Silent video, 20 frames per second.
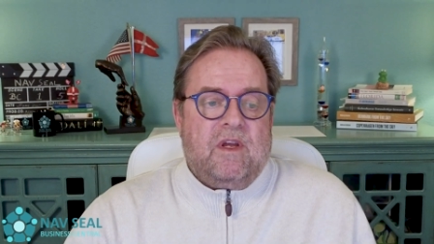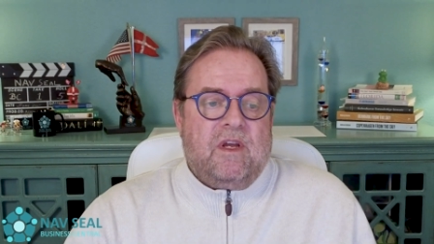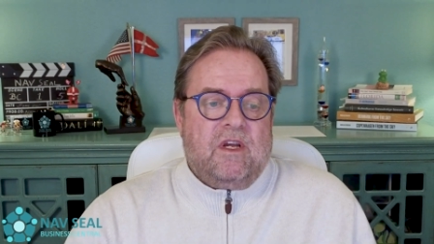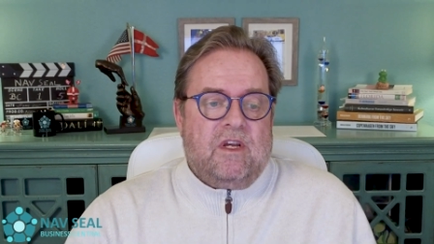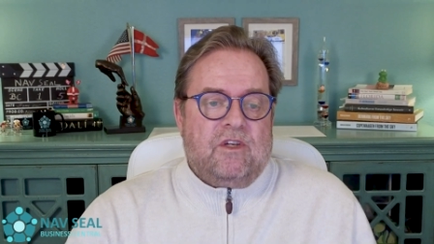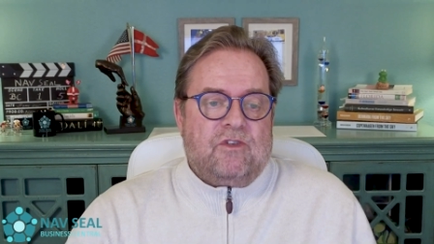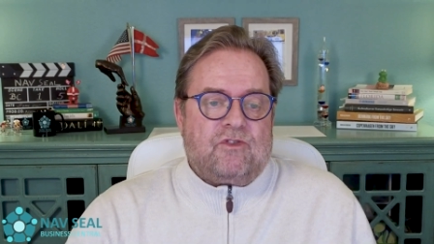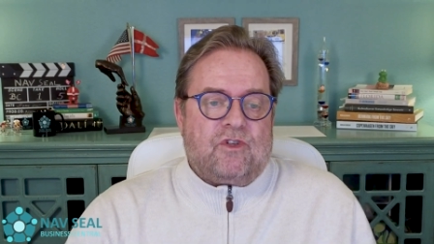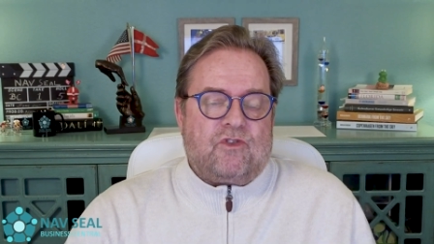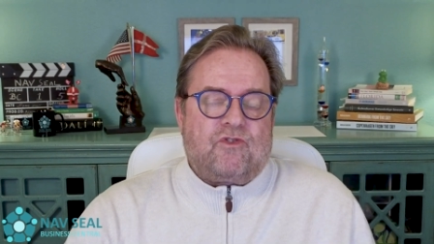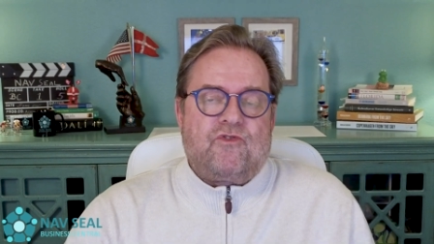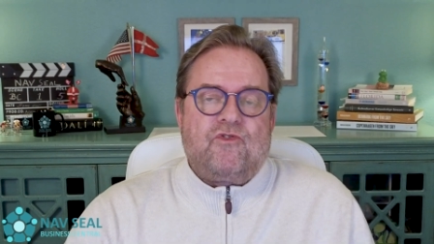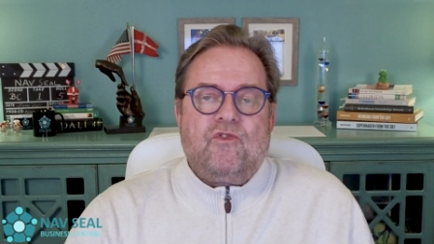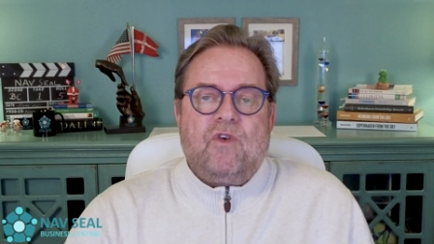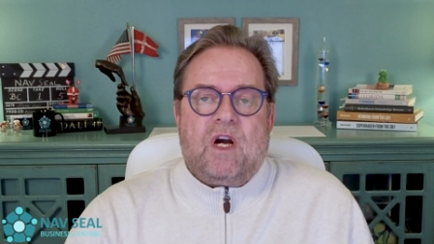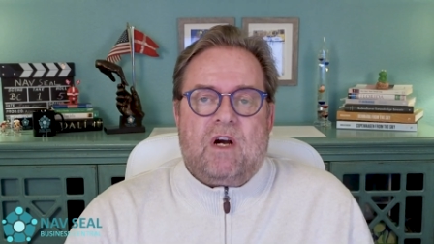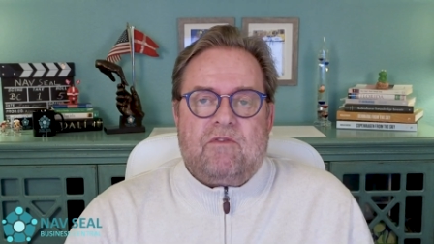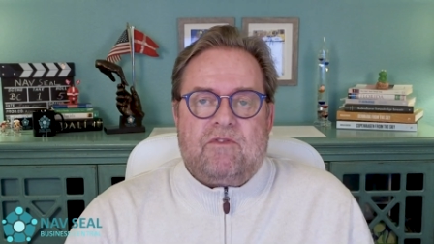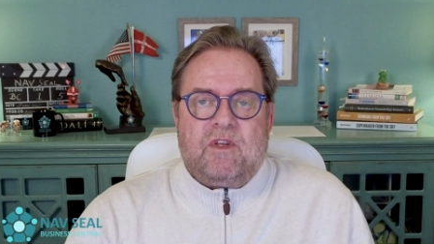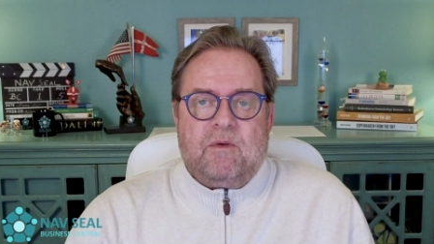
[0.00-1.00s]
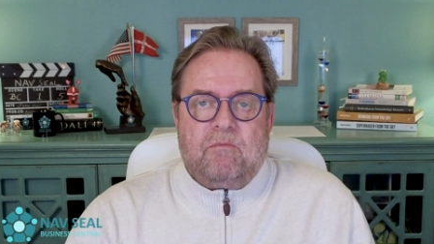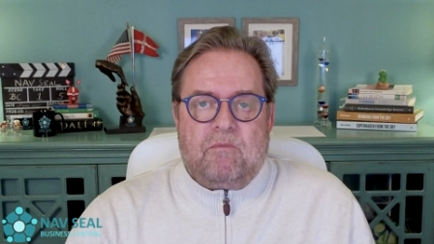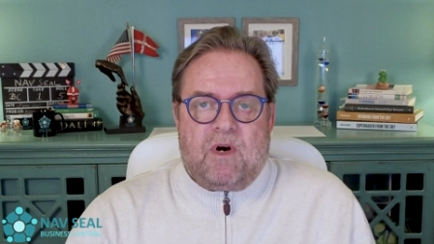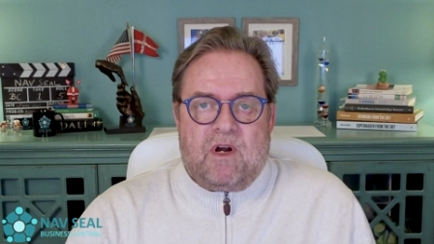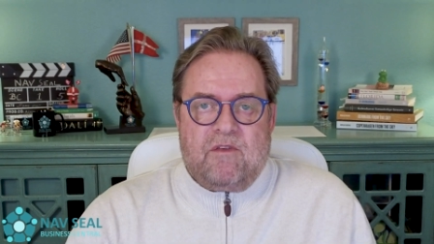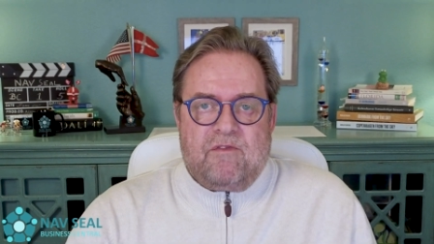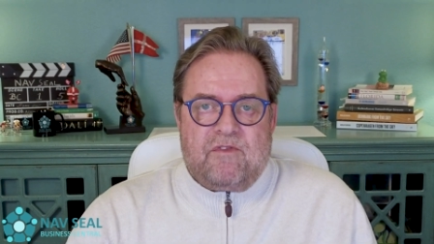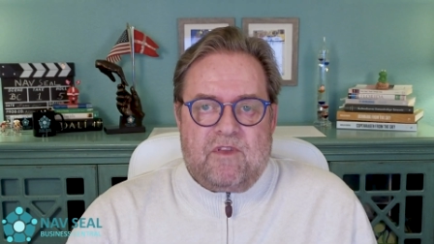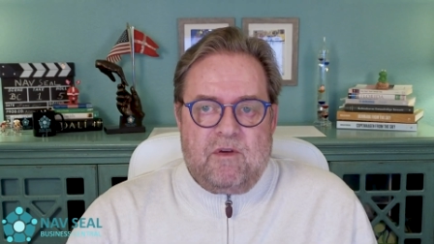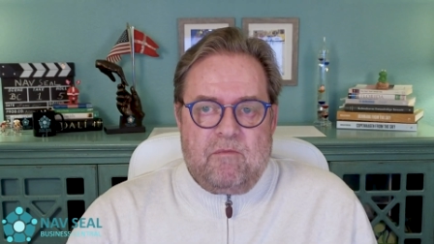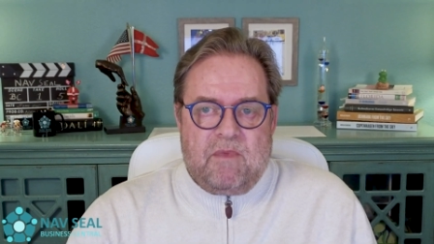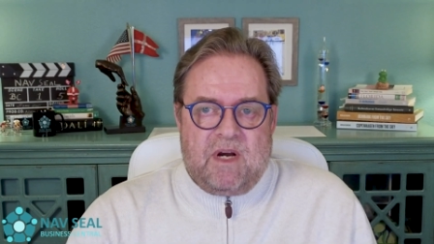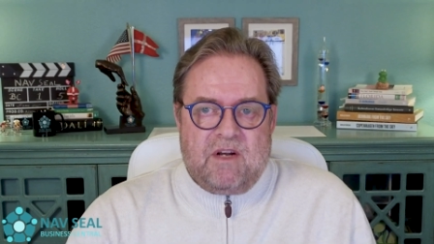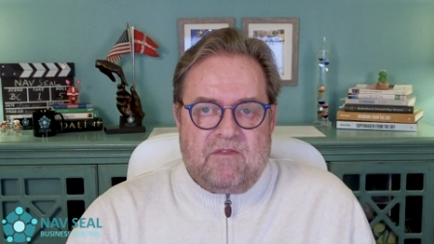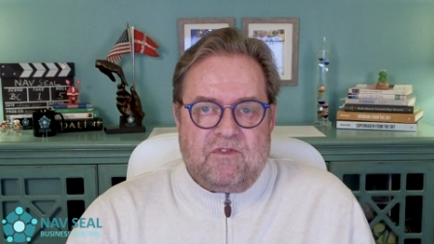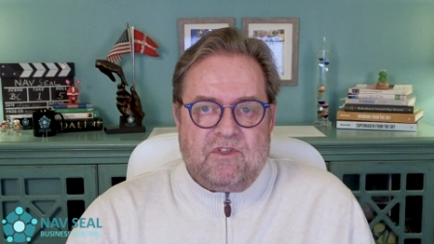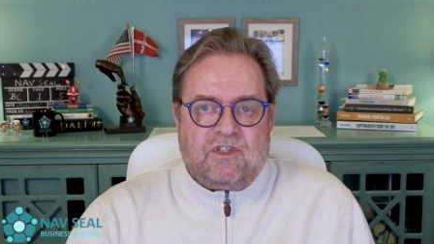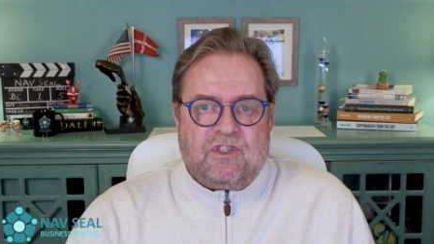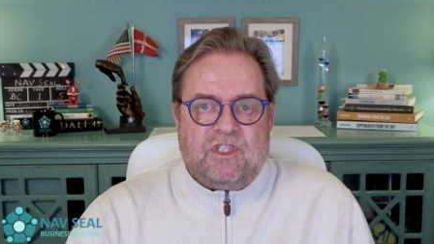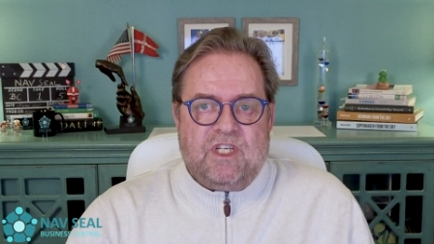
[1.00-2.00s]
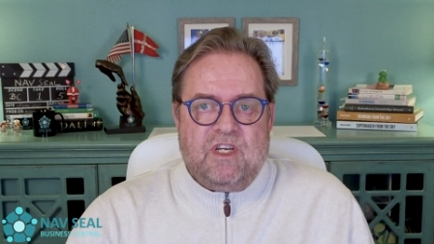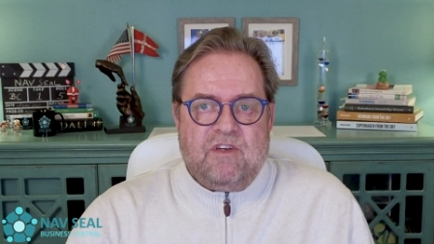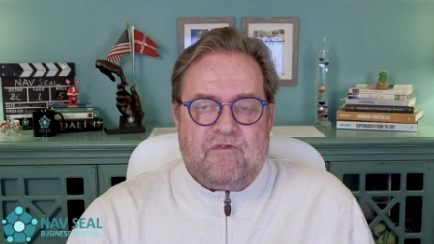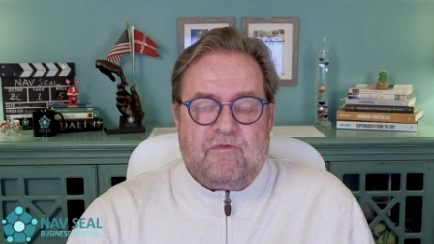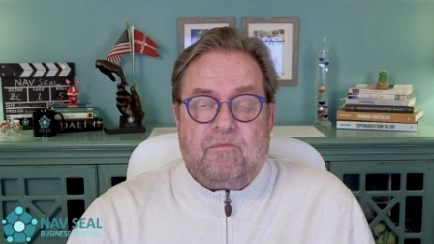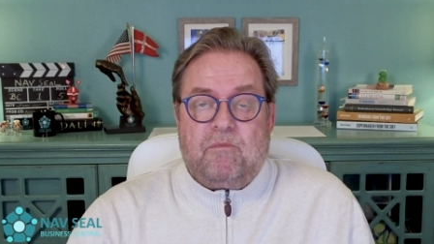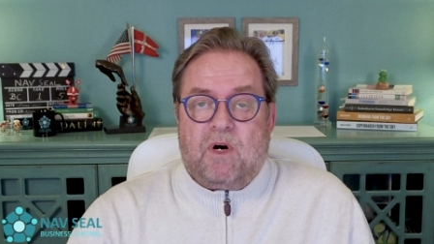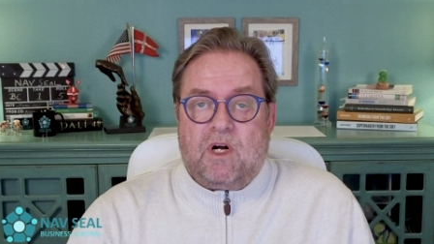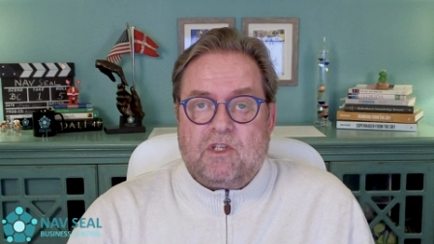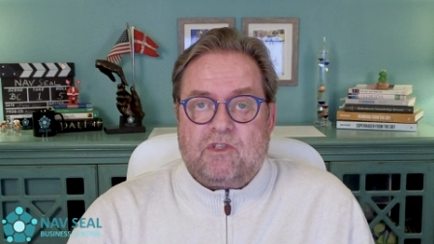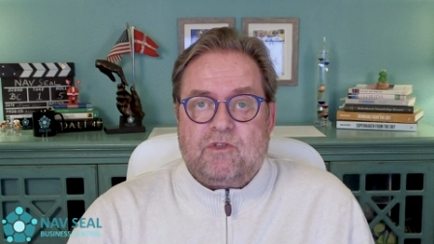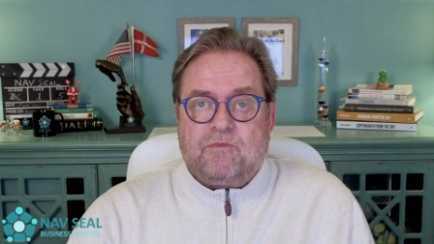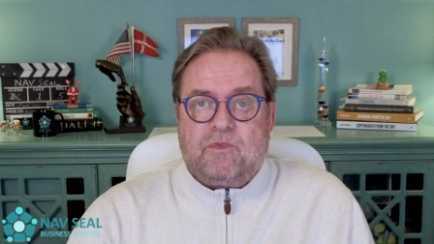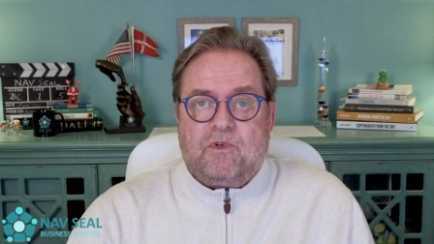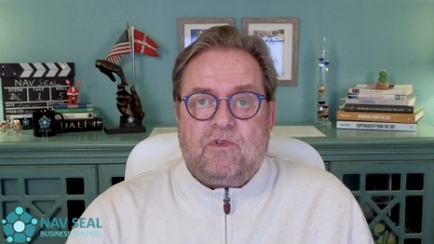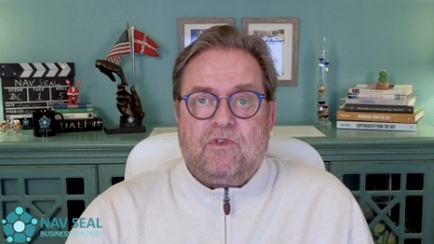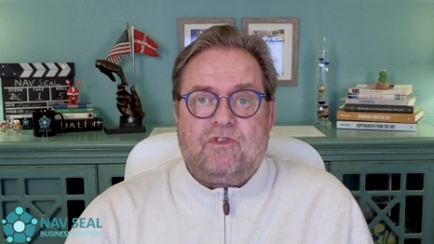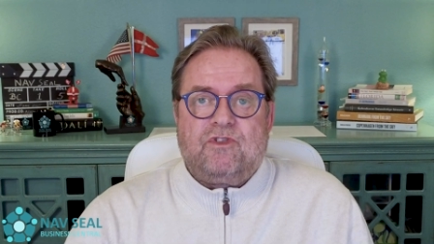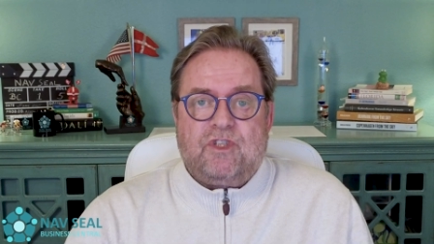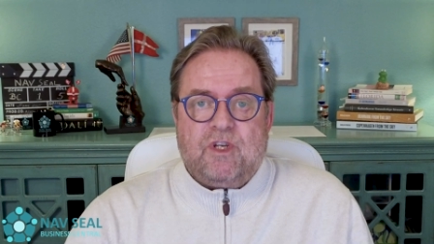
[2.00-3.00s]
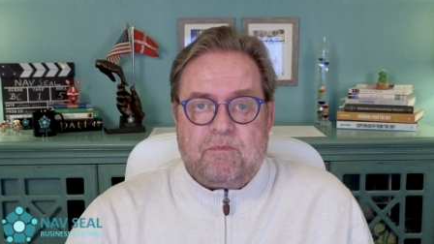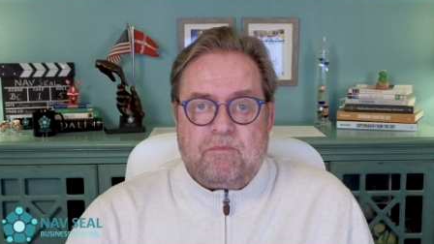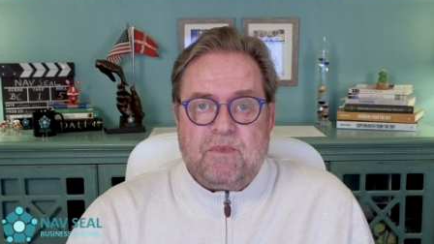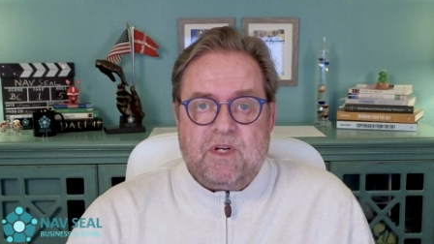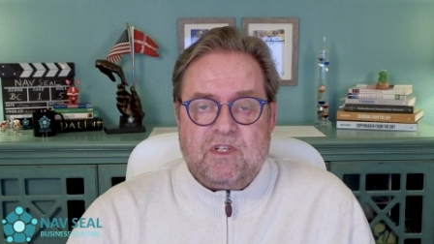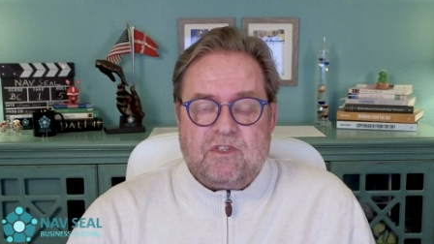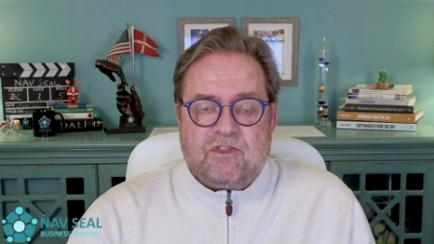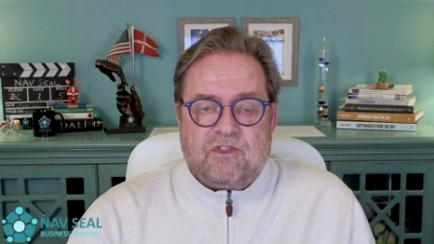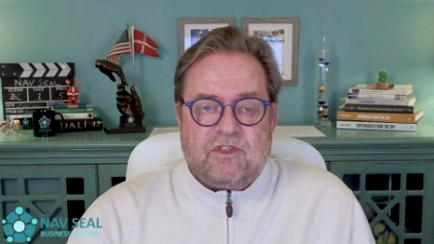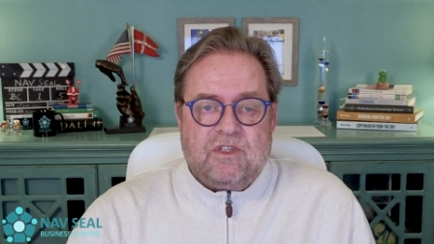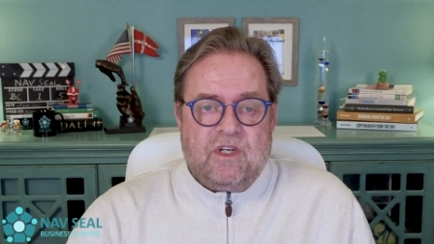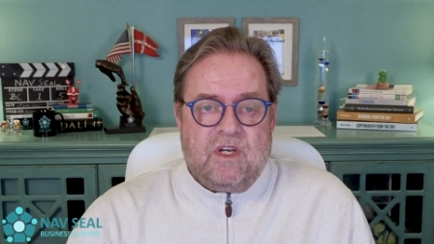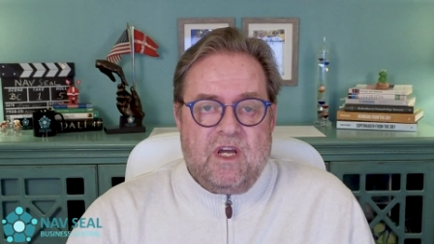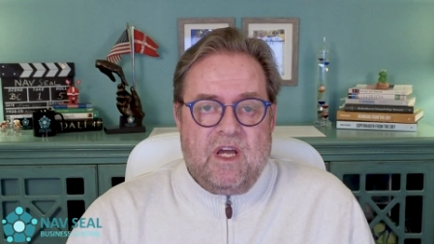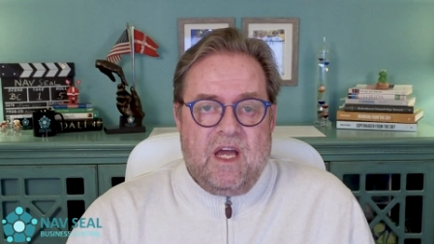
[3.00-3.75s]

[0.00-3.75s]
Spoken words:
So throughout the month, they might receive multiple shipments.